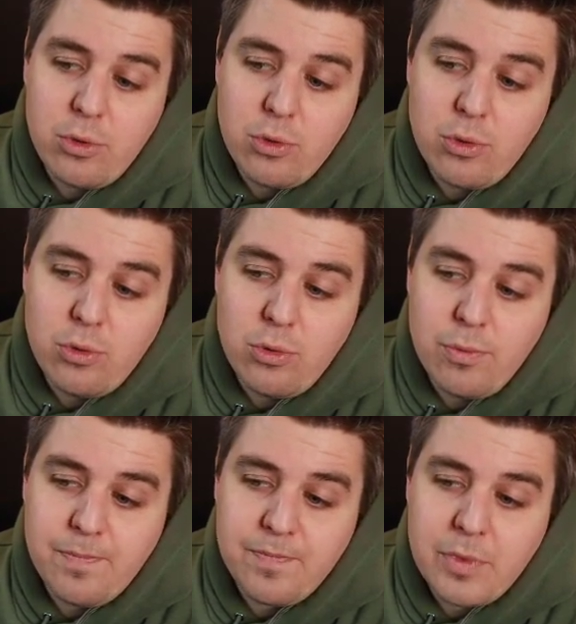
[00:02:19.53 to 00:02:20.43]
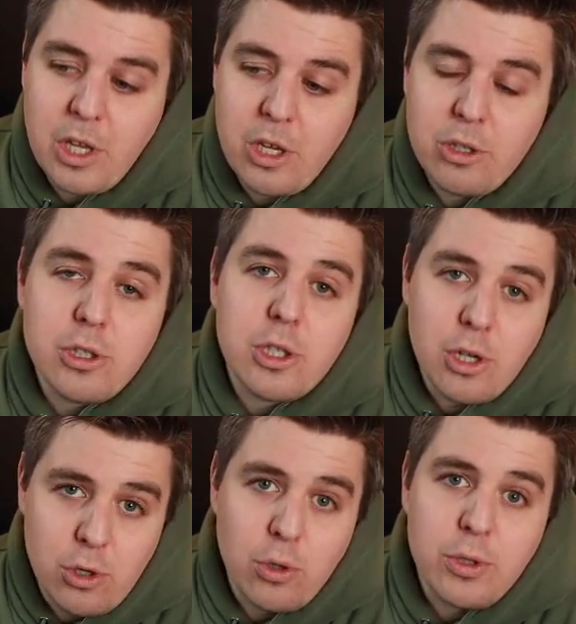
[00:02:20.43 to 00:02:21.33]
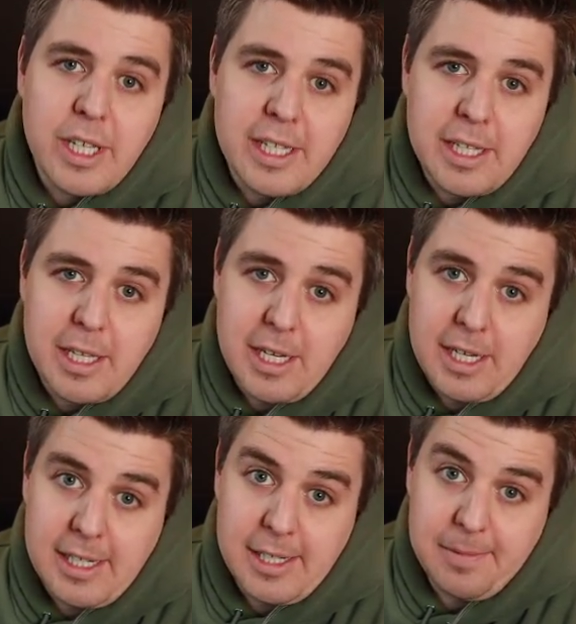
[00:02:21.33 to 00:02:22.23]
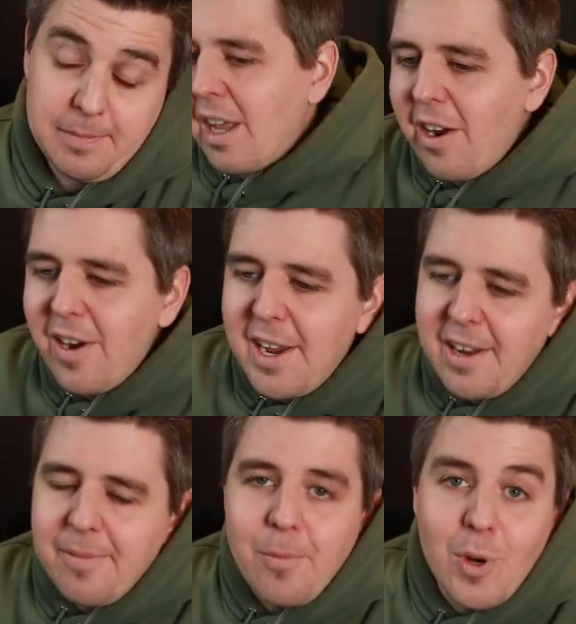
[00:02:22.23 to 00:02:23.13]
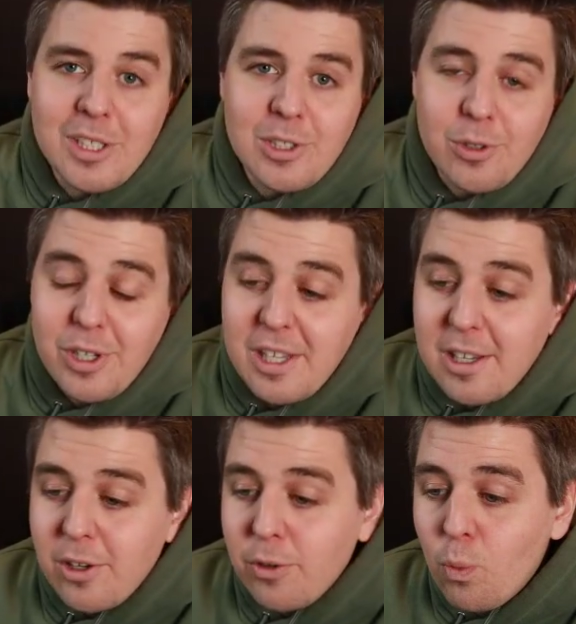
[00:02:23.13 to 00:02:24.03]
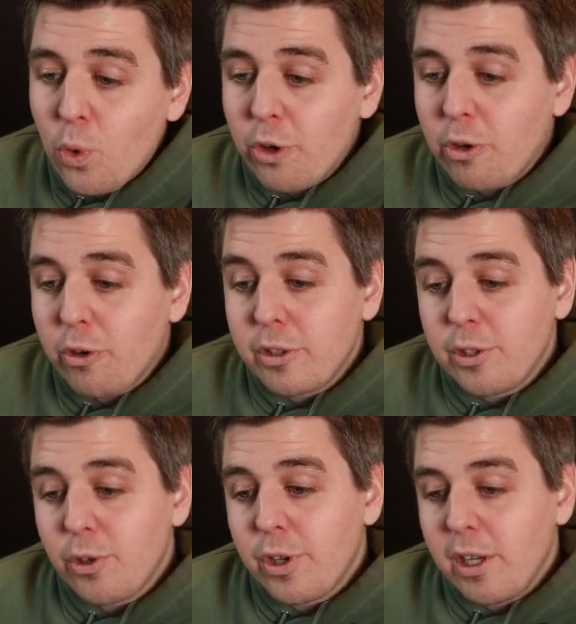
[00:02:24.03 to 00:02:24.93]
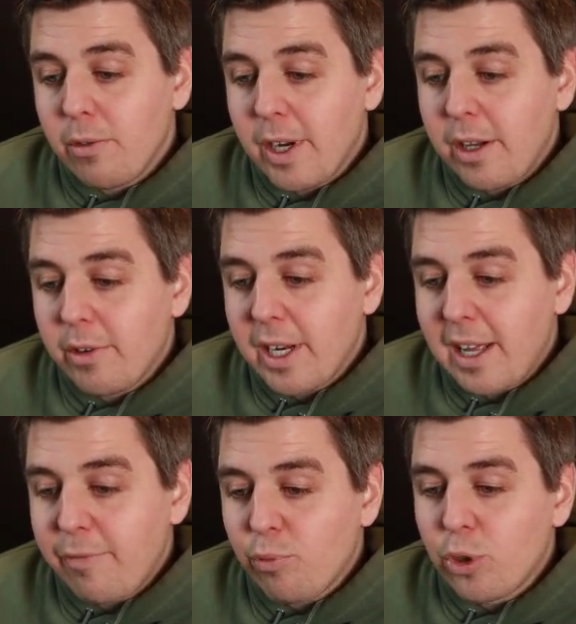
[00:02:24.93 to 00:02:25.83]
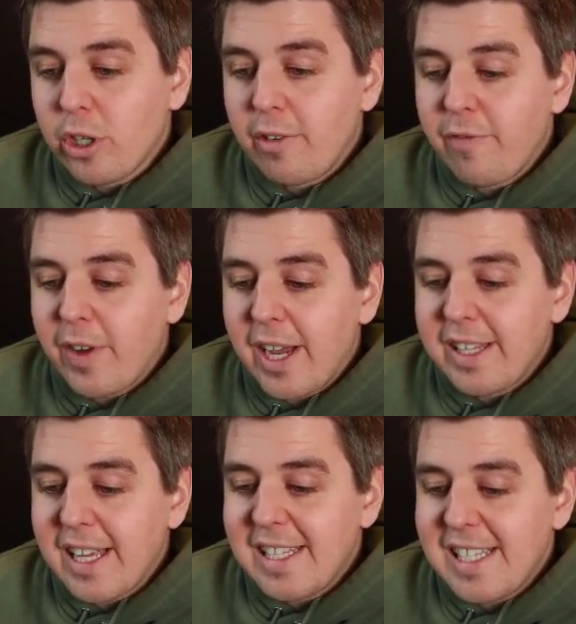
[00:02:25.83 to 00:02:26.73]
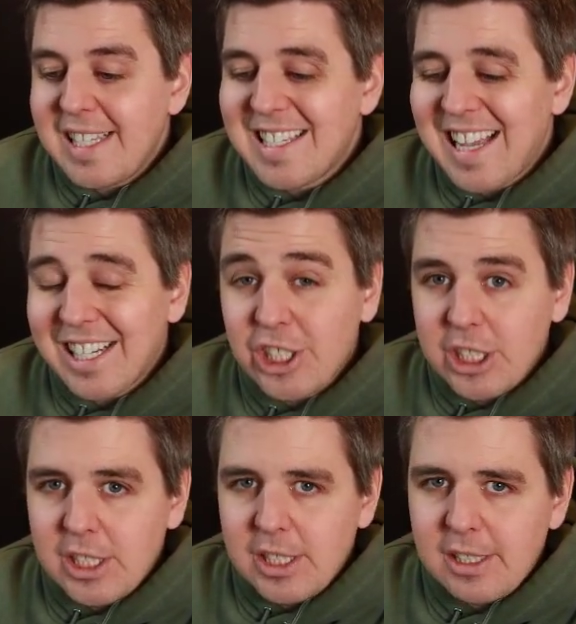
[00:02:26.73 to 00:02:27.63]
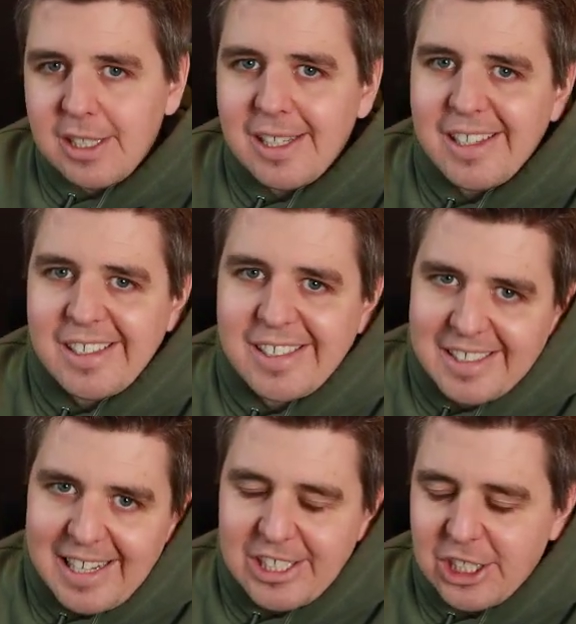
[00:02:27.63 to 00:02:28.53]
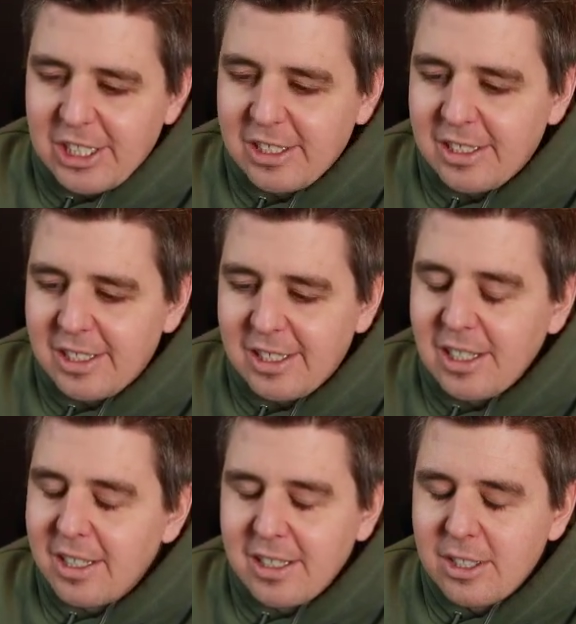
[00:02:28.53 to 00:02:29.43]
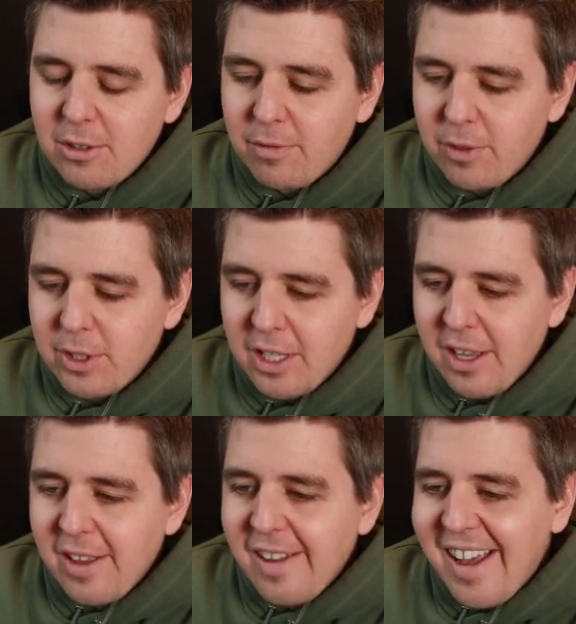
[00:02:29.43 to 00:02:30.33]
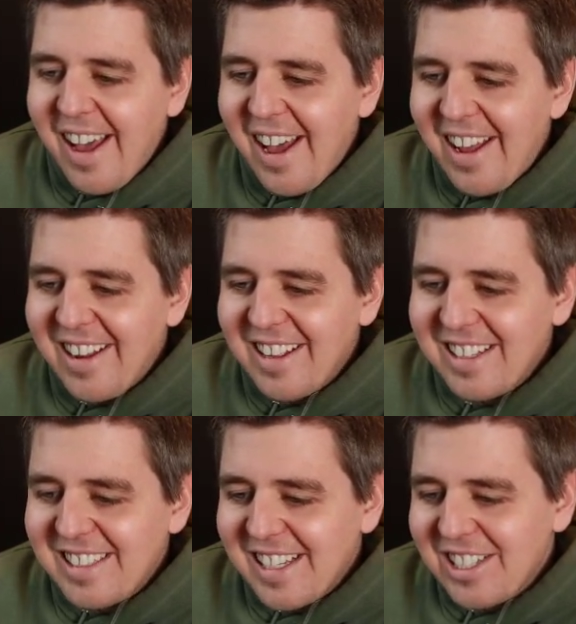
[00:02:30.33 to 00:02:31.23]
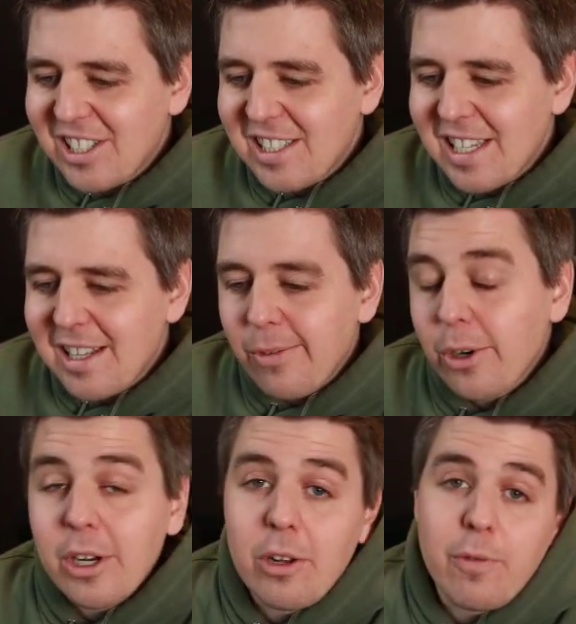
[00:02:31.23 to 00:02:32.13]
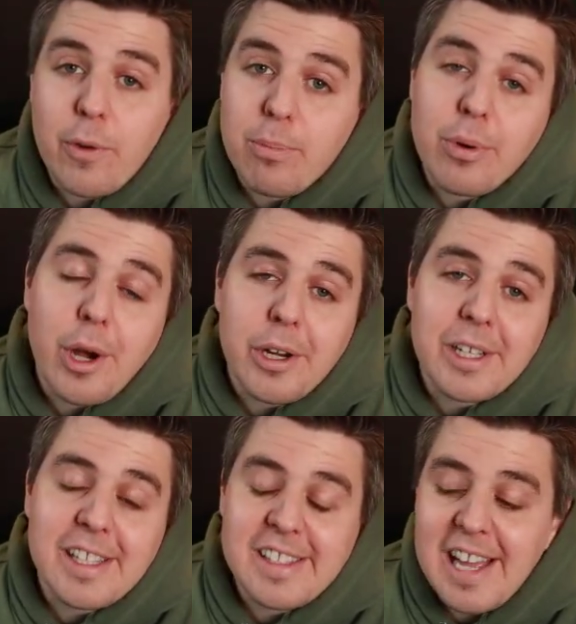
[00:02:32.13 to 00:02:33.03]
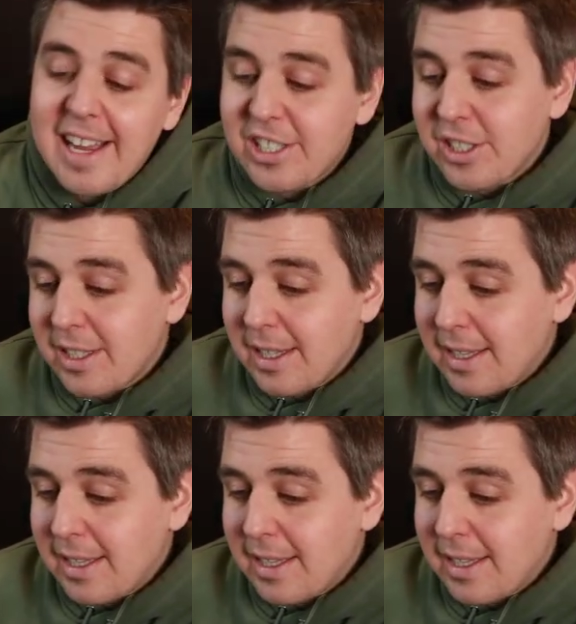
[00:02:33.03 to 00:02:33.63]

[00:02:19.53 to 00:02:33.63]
to the code editor. All right, once you're here, we're going to go here, right here on the left. We're going to find the sections section. It's so confusing. The sections, and then we're going to look for product-template.